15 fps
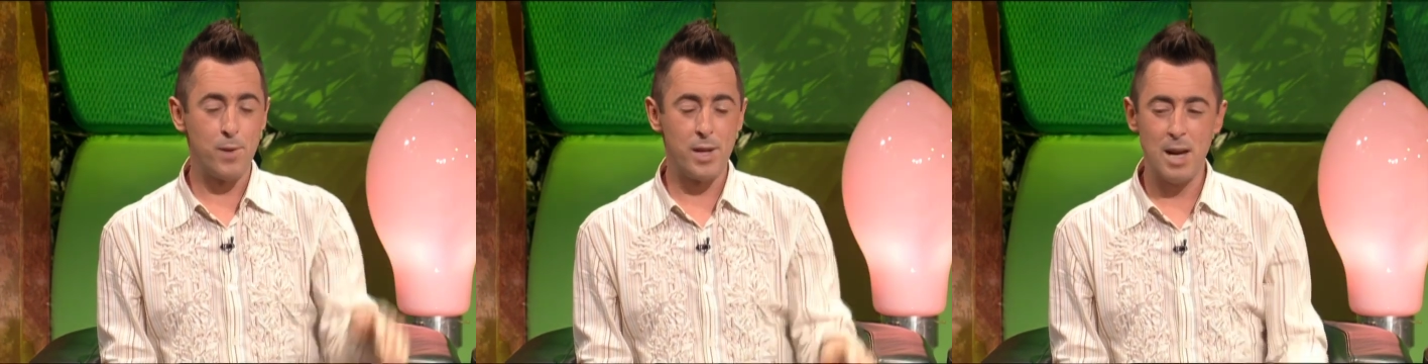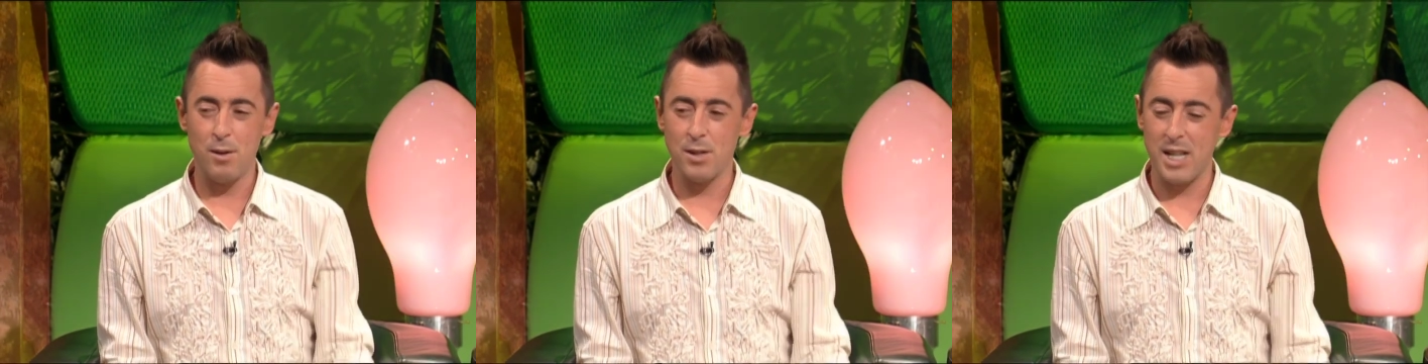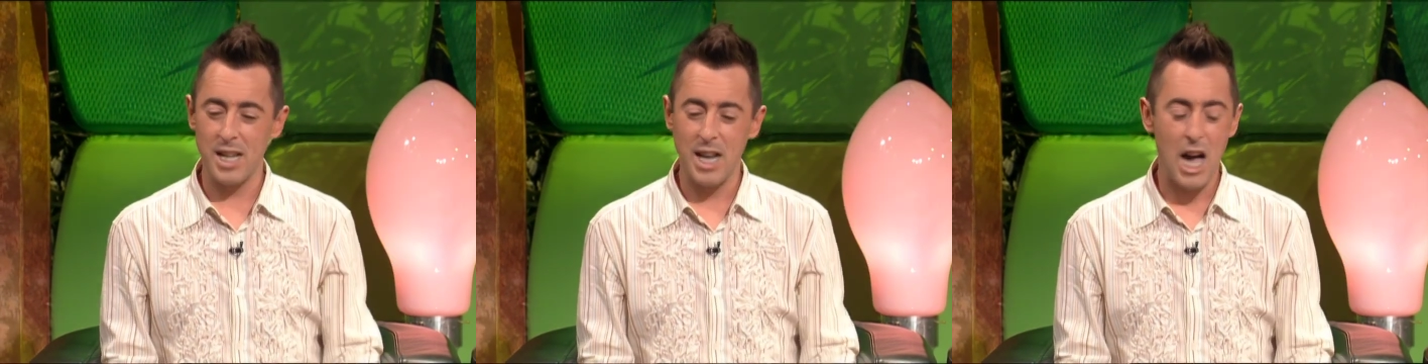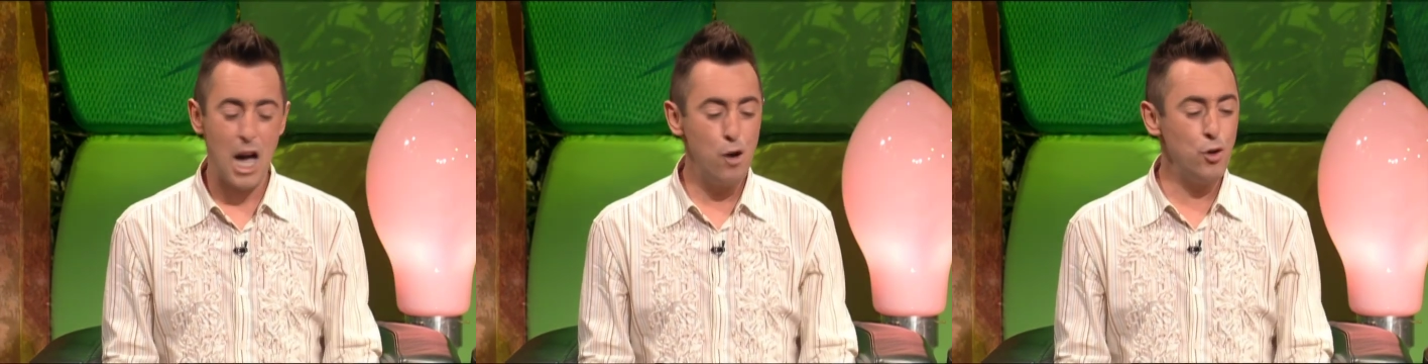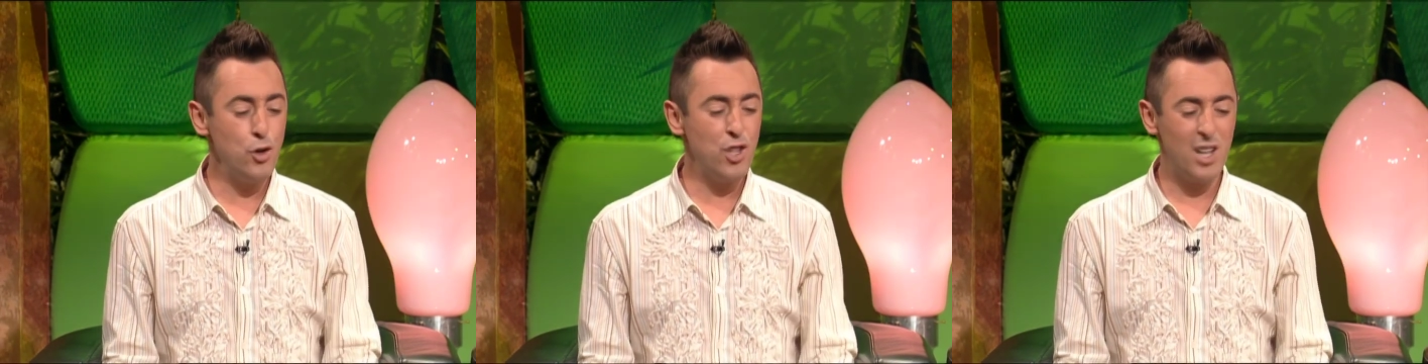And I was like,
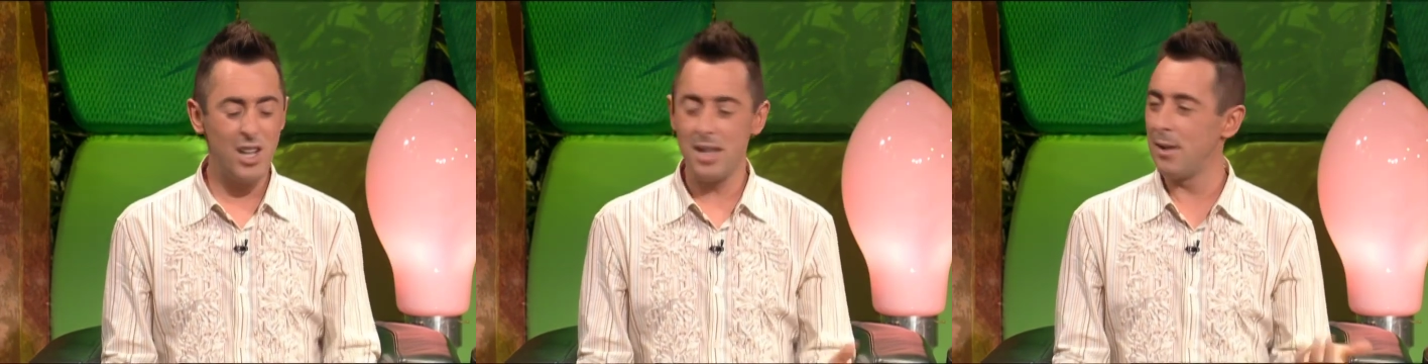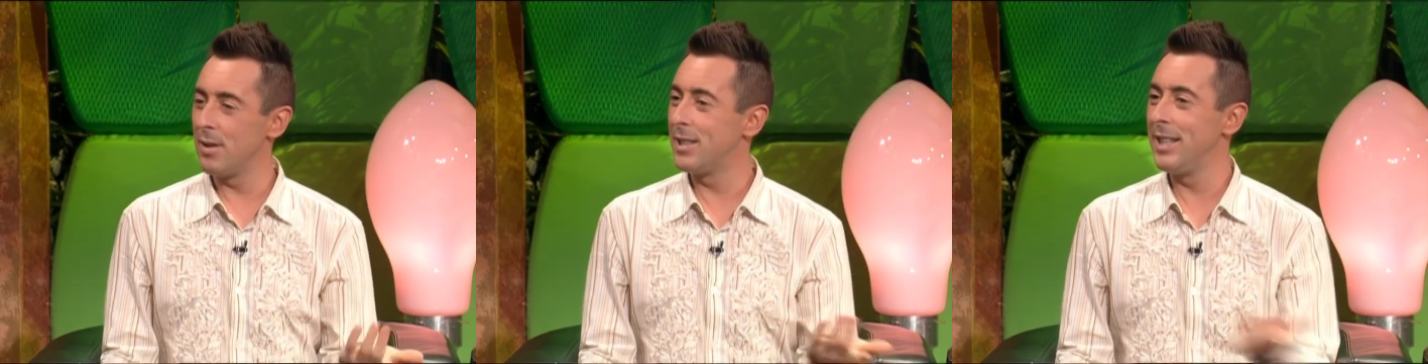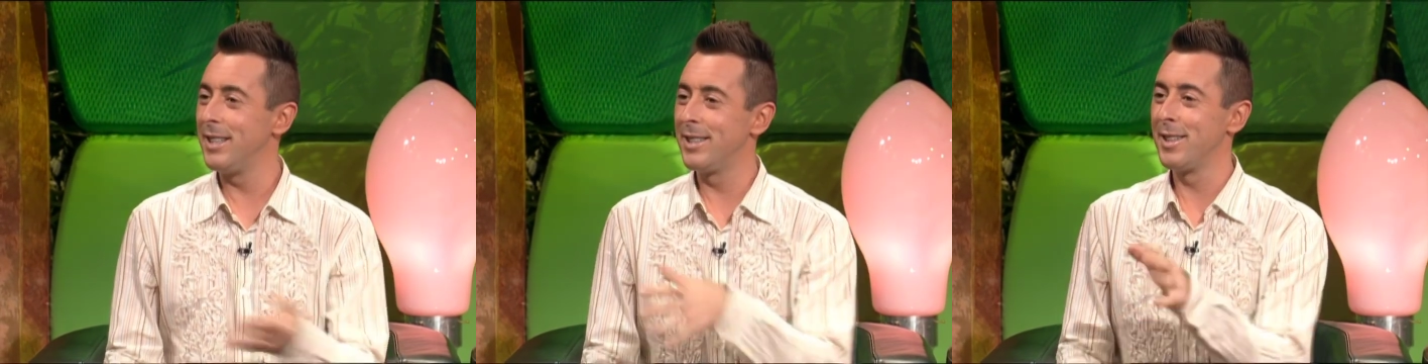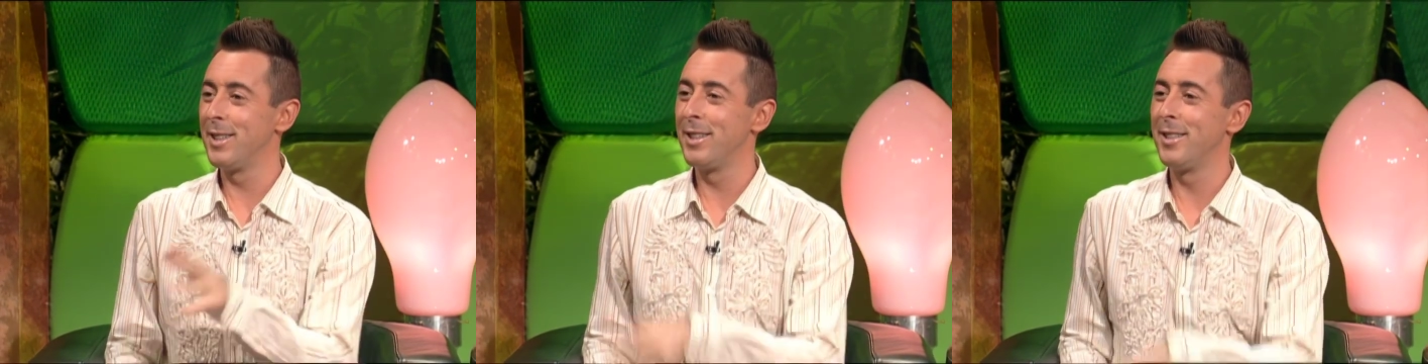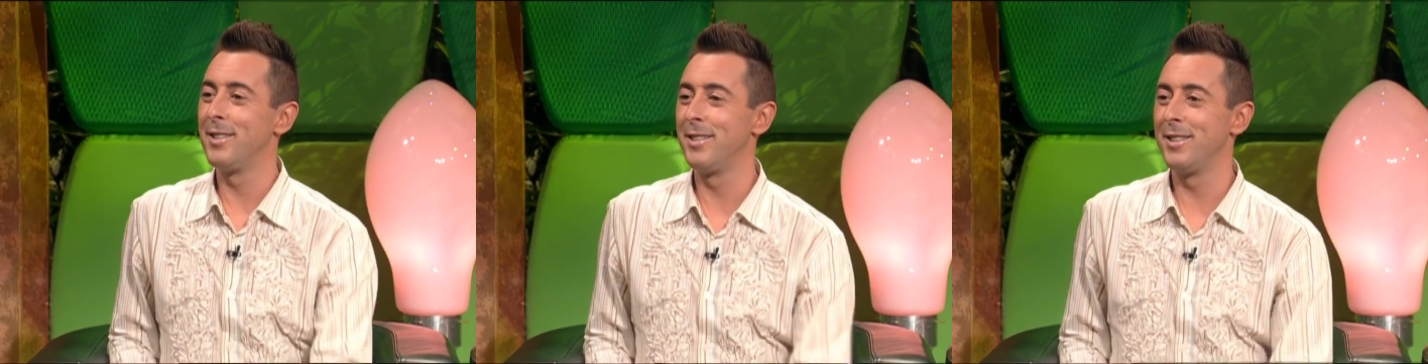and I was saying to
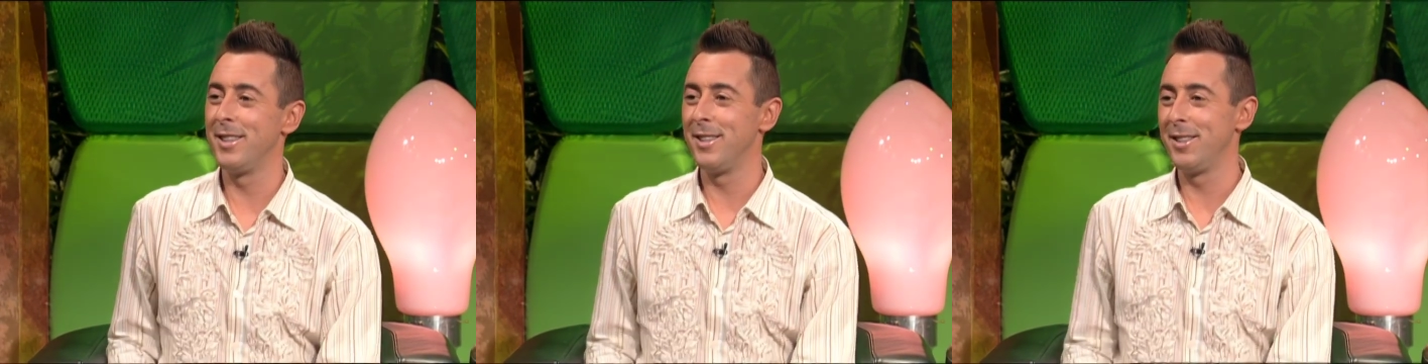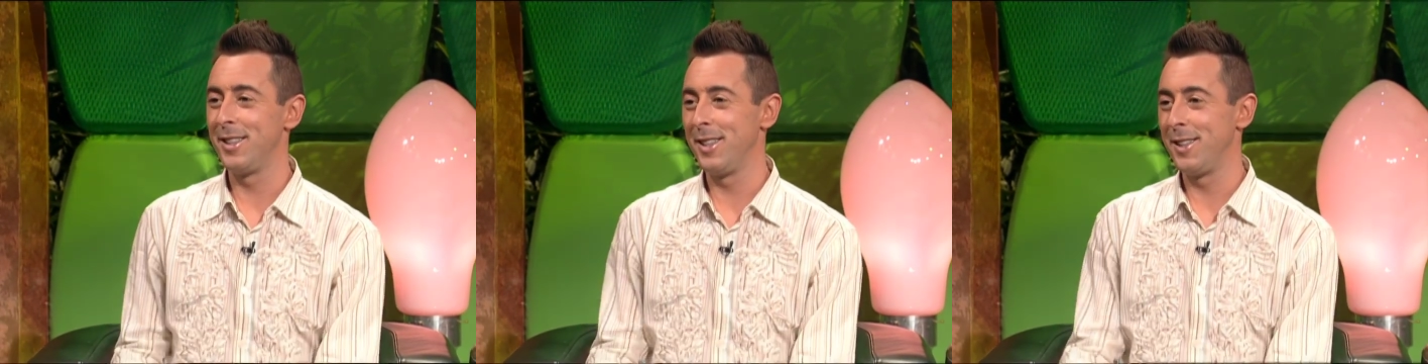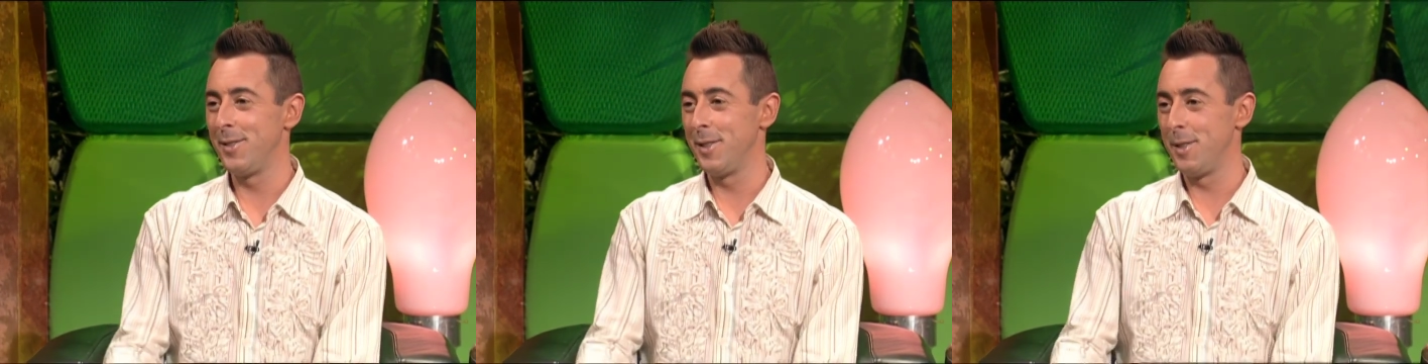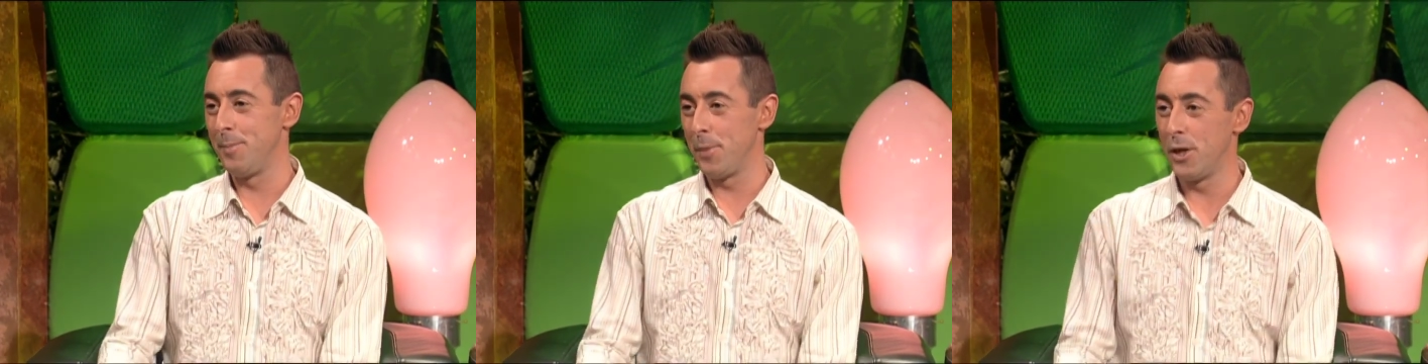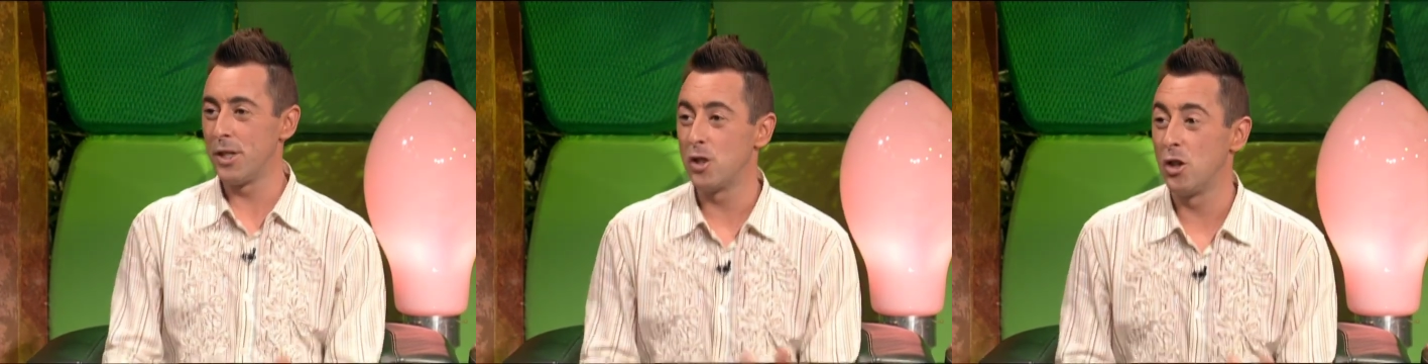the
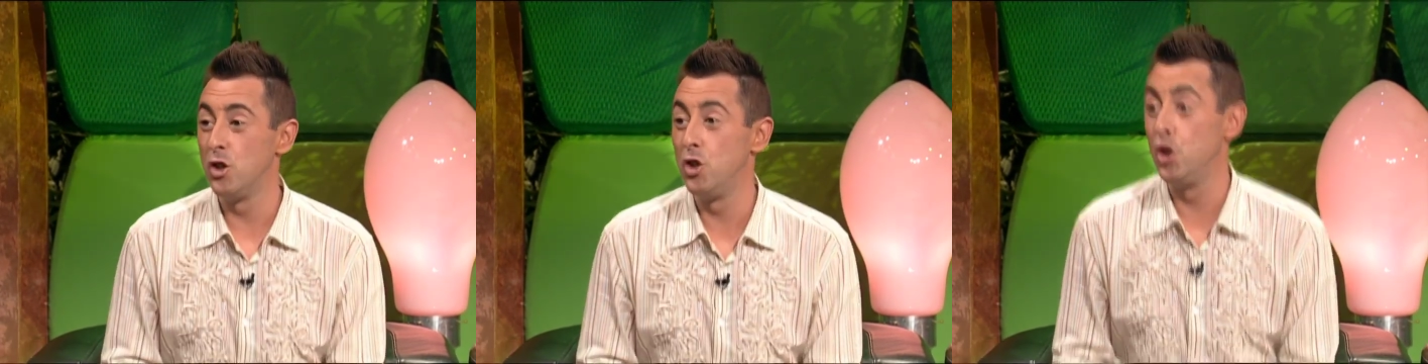boys called